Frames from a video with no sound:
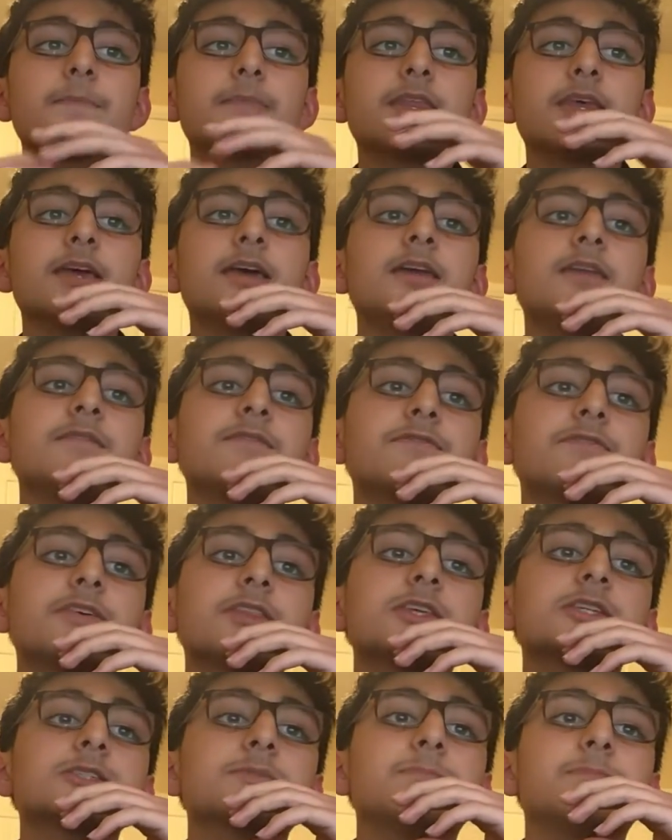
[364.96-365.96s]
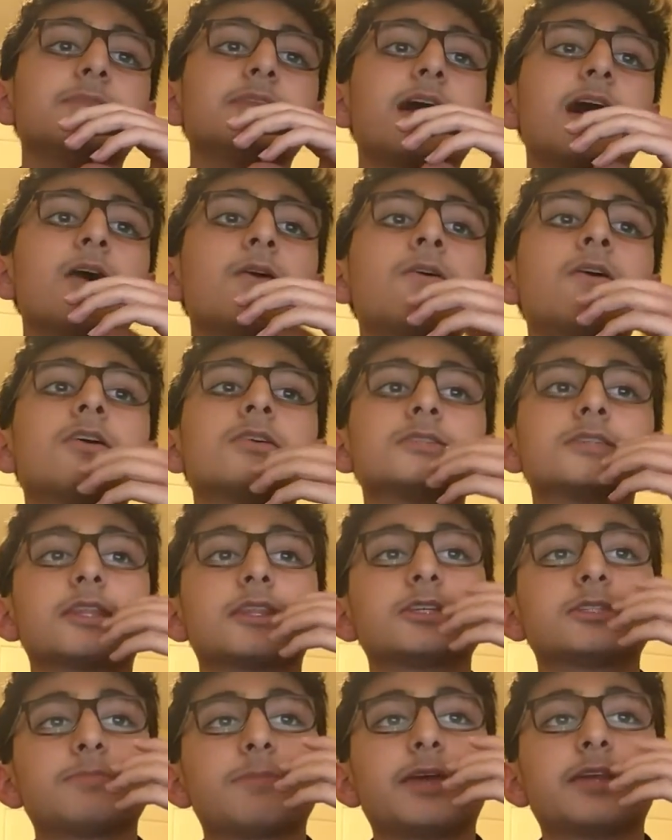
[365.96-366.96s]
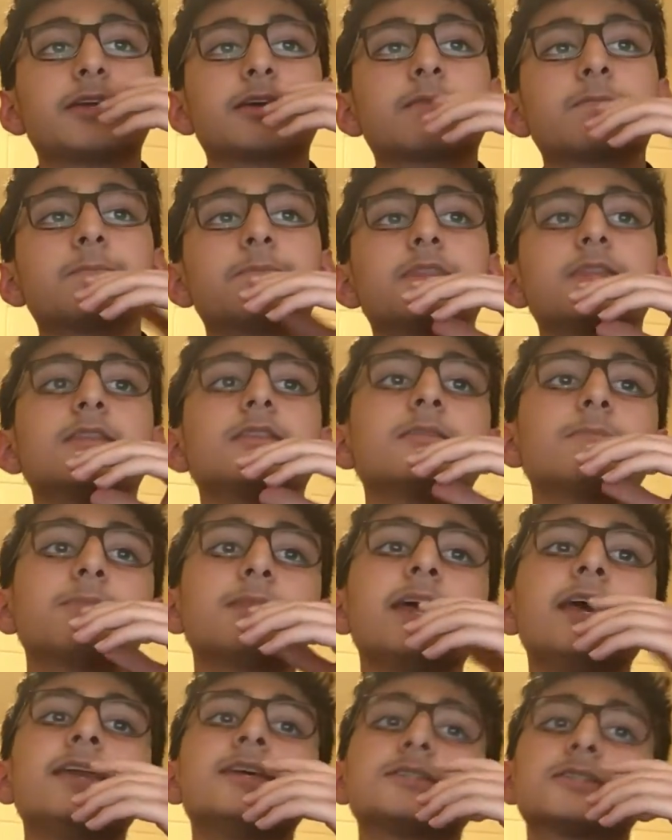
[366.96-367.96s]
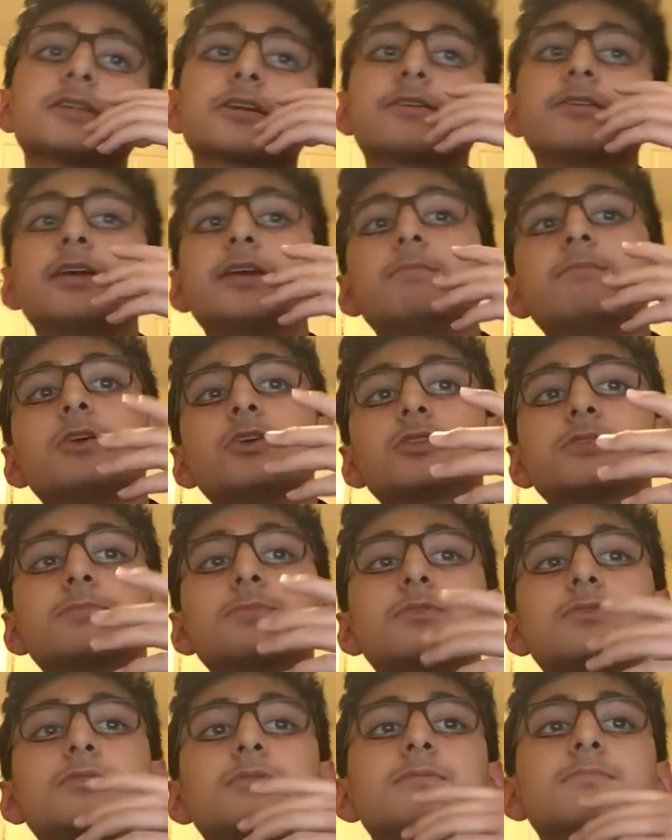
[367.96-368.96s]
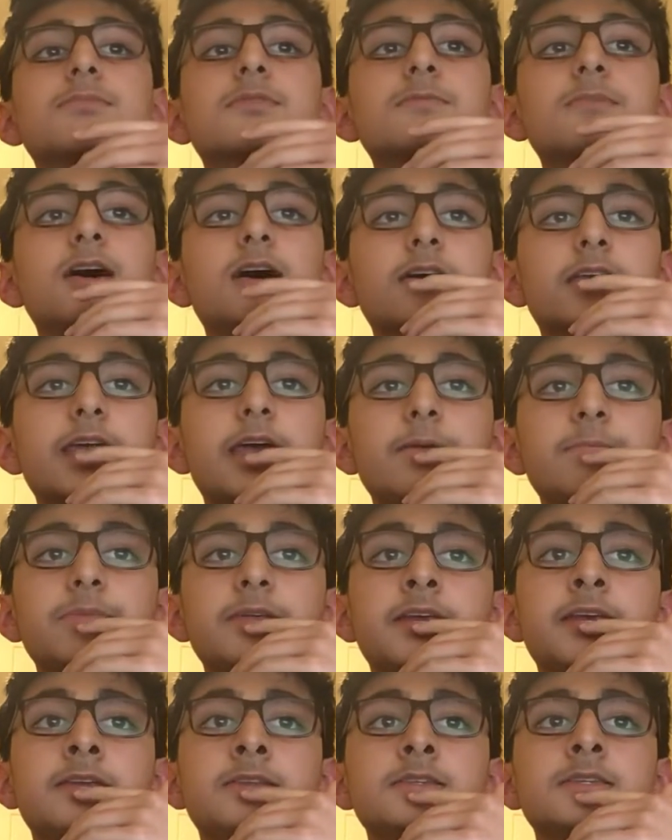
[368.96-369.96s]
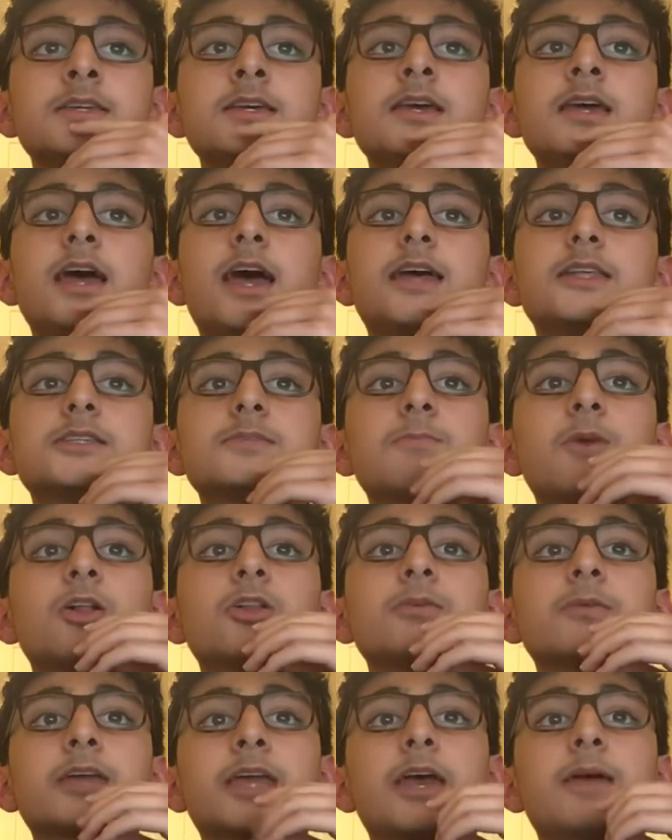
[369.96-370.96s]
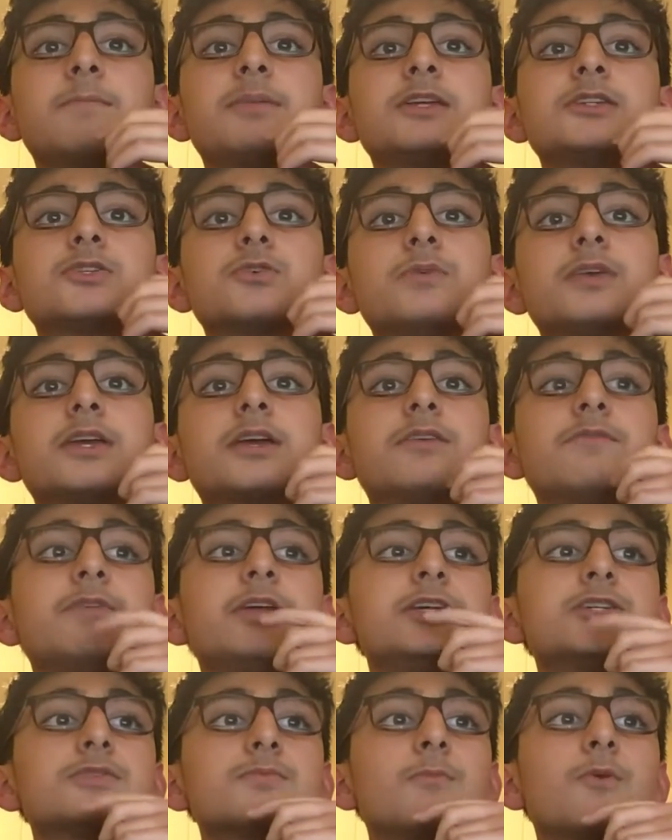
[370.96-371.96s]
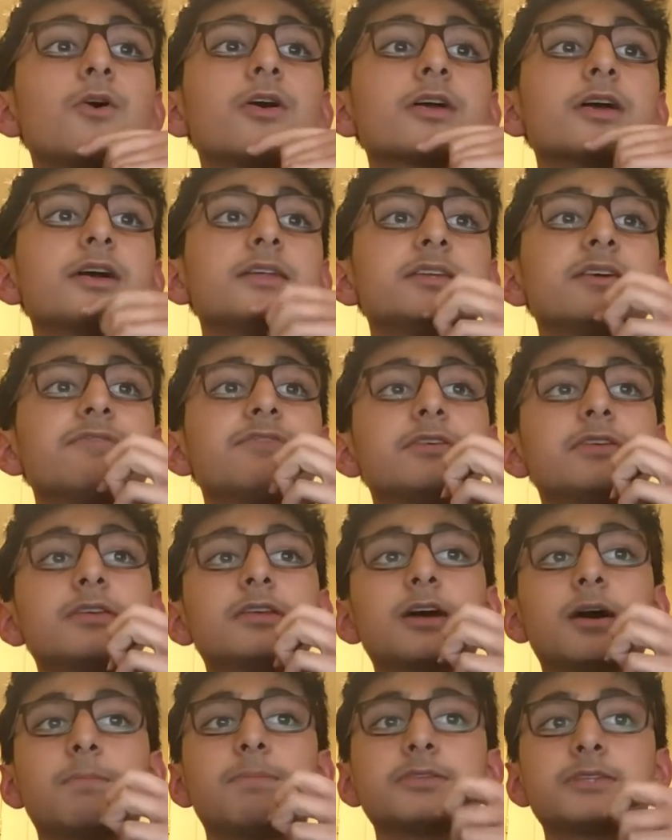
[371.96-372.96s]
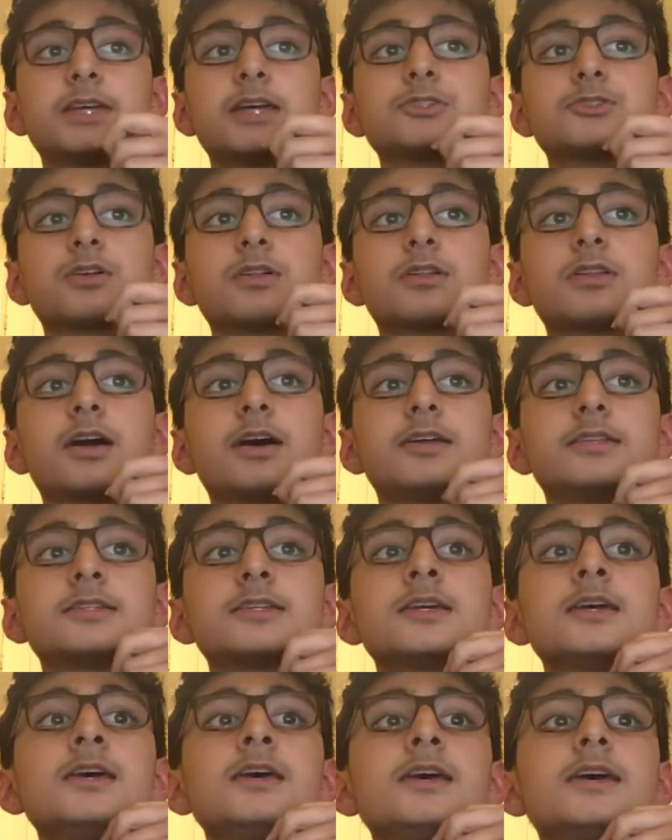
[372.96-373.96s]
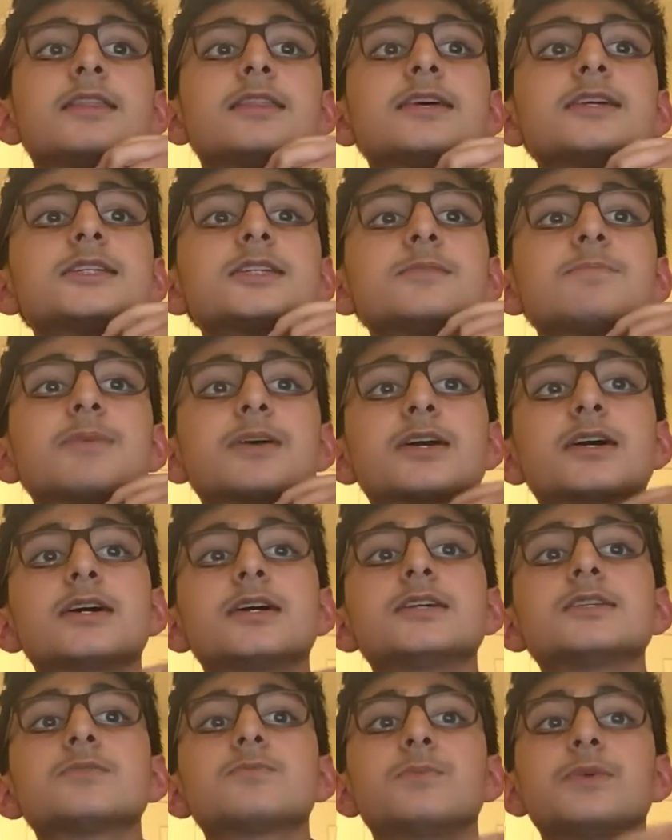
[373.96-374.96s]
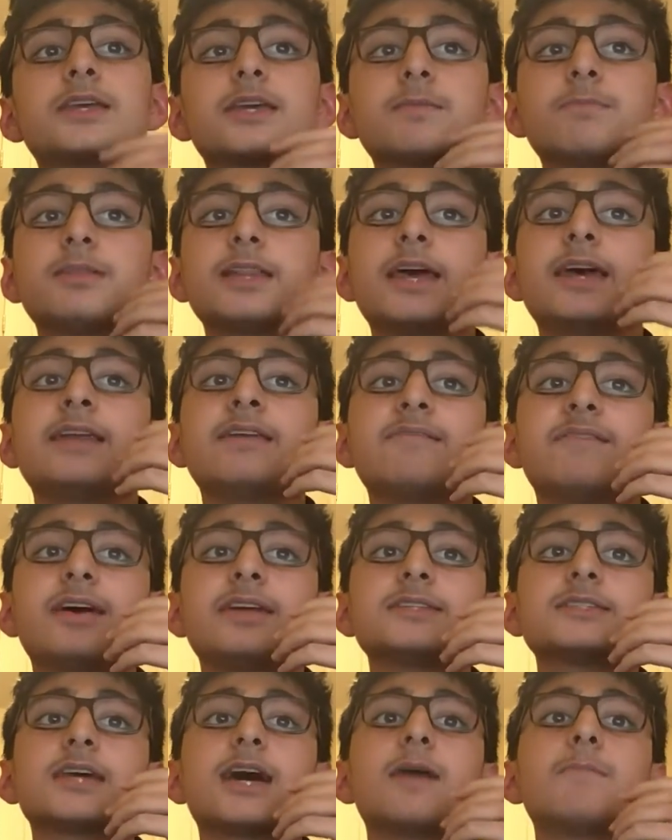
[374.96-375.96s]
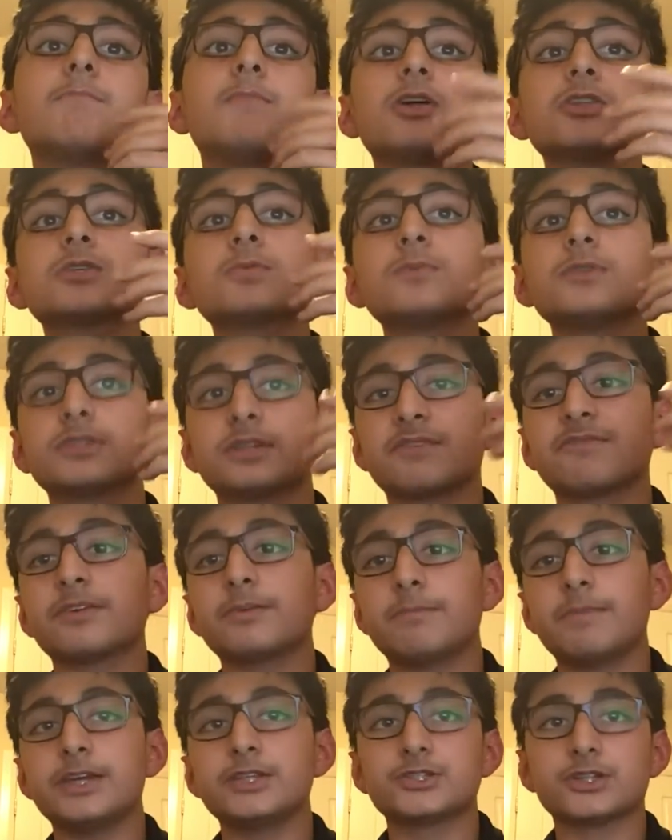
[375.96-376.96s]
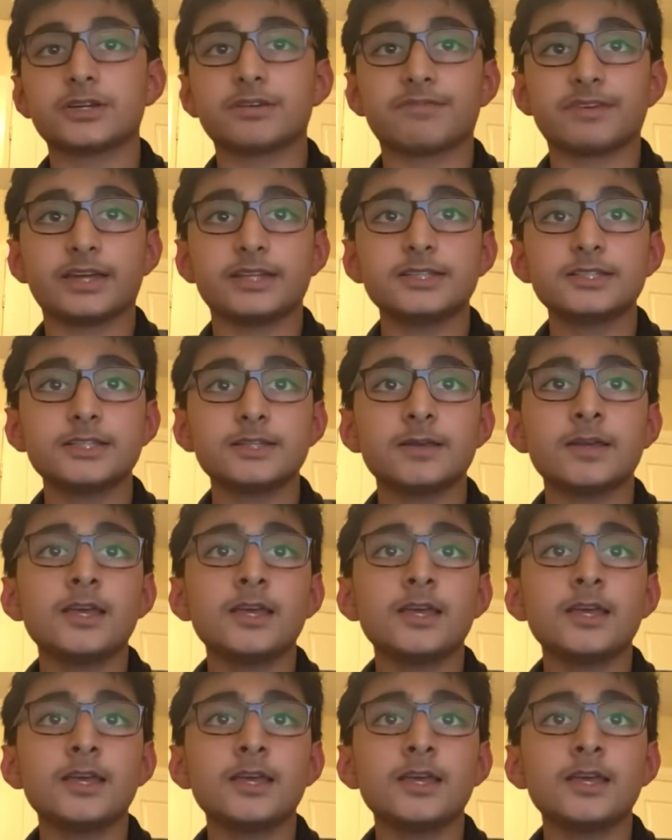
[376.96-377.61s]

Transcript: And for this, now on to the spending. The plan is to create multiple campaigns and smaller campaigns so we can reach more different potential clients. This is because we can plan events at multiple different major events